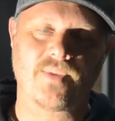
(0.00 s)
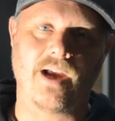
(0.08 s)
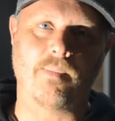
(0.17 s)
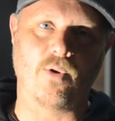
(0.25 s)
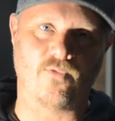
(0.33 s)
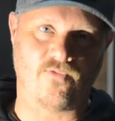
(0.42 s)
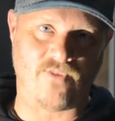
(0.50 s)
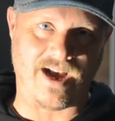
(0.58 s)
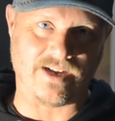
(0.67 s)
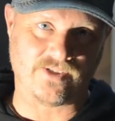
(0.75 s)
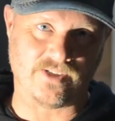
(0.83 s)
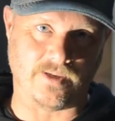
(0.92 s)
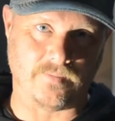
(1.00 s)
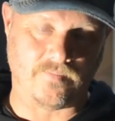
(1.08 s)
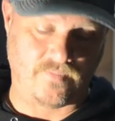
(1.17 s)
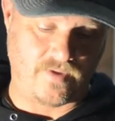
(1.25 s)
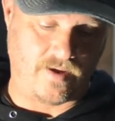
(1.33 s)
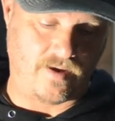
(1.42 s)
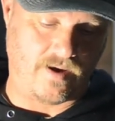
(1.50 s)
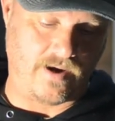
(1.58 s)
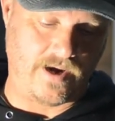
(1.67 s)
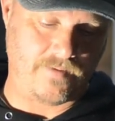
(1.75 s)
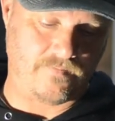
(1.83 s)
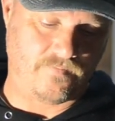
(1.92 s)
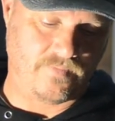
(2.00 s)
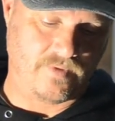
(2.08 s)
about fasting. All right?